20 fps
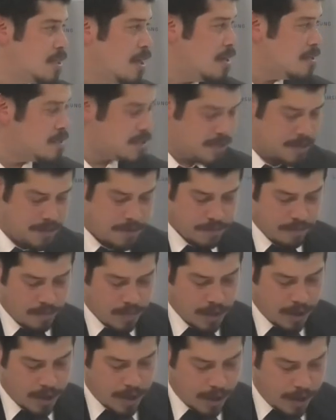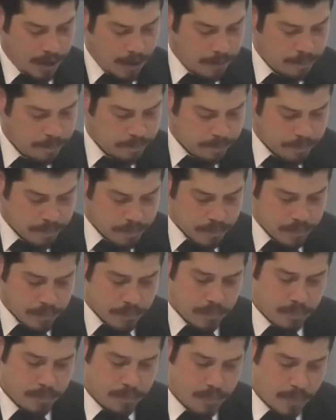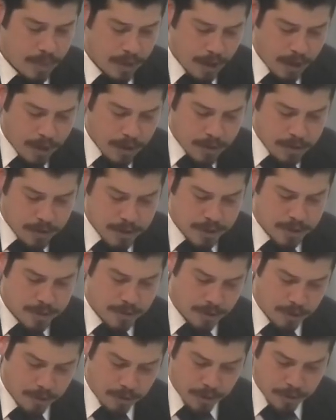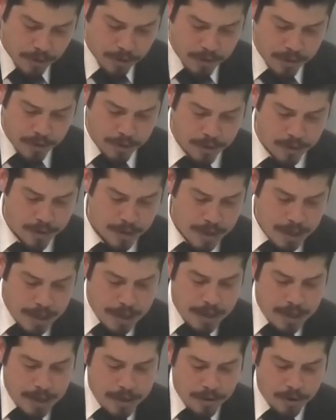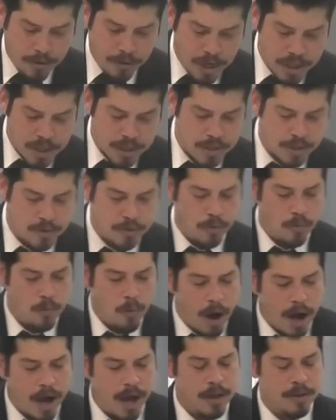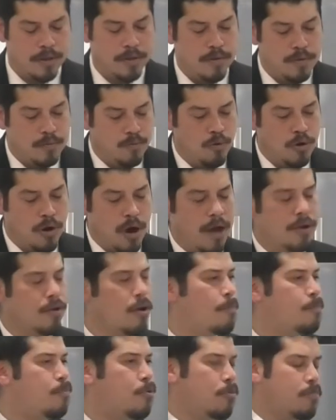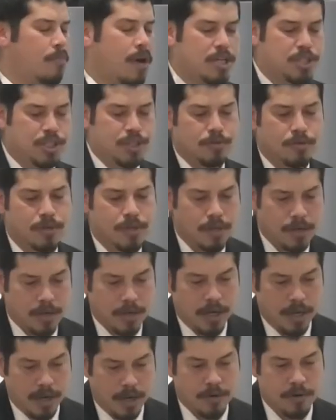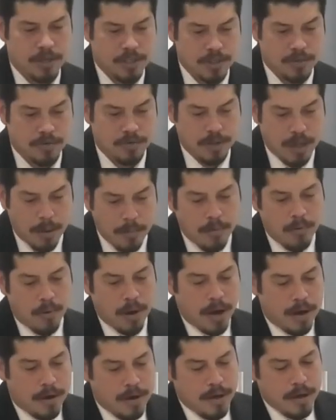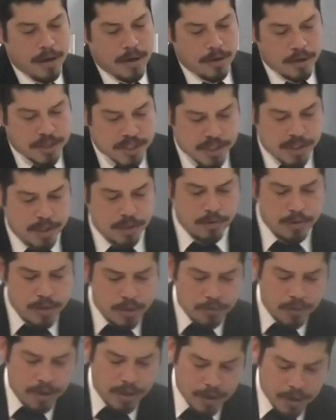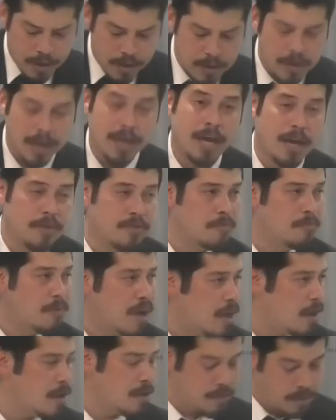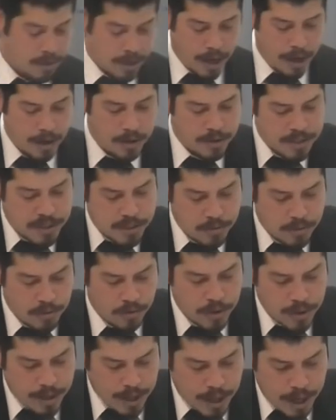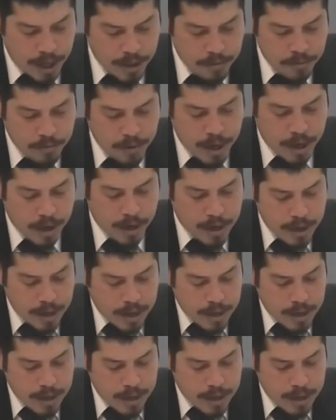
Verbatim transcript: us. Okay? The, the, the, the Christian school. Why would I not put my children in a Christian school? Number one, you're still doing it the heathen way. Okay, you're still doing it the heathen way.